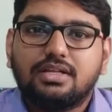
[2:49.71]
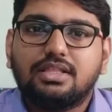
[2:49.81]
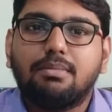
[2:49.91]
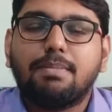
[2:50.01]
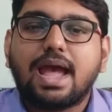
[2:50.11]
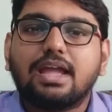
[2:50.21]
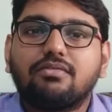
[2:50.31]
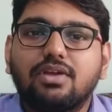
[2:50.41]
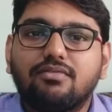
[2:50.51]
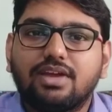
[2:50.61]
the bank
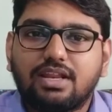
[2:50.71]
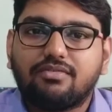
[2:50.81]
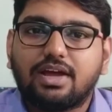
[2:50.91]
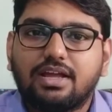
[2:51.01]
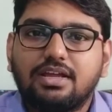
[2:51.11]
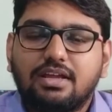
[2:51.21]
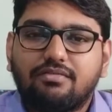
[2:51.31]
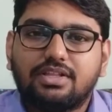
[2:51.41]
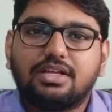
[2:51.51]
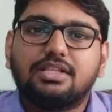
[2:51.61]
will verify
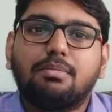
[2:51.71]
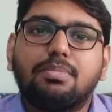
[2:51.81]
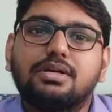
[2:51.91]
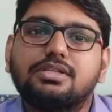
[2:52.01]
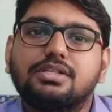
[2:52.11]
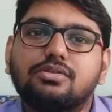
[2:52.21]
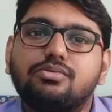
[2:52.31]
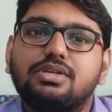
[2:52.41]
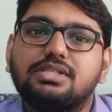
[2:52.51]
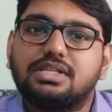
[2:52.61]
whether the person
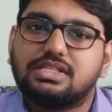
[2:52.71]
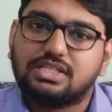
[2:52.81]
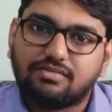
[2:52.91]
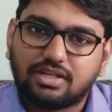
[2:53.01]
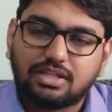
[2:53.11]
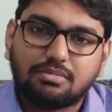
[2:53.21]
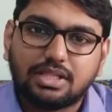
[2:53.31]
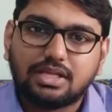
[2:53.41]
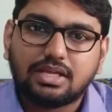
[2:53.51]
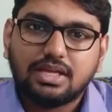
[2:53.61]
who is receiving the
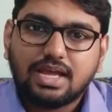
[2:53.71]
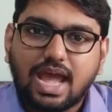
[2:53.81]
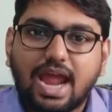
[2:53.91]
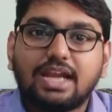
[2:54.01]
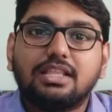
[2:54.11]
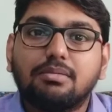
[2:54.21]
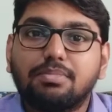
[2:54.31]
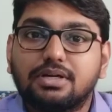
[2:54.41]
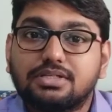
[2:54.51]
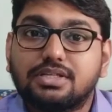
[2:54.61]
money and the
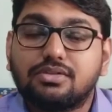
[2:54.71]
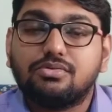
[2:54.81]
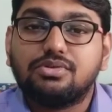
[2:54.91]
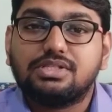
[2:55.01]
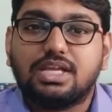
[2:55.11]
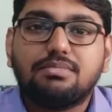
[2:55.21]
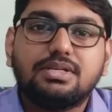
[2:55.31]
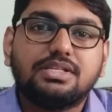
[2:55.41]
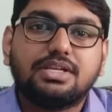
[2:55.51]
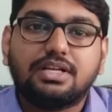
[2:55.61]
person whose name
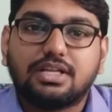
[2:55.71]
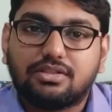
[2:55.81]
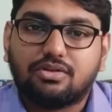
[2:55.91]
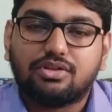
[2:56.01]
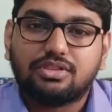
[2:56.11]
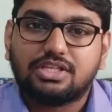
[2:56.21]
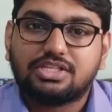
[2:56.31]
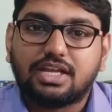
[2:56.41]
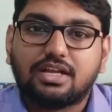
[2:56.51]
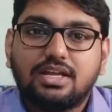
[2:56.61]
is written on the
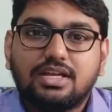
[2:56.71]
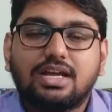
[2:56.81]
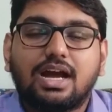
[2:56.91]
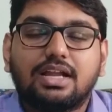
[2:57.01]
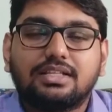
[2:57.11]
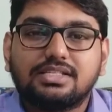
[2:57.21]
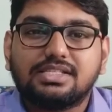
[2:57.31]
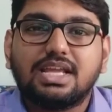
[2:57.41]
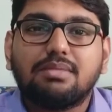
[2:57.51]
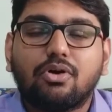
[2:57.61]
check are the
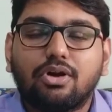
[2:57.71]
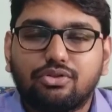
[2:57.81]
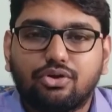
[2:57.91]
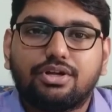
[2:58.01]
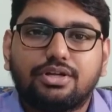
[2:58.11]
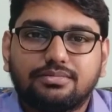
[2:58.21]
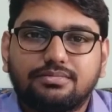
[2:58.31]
same or not.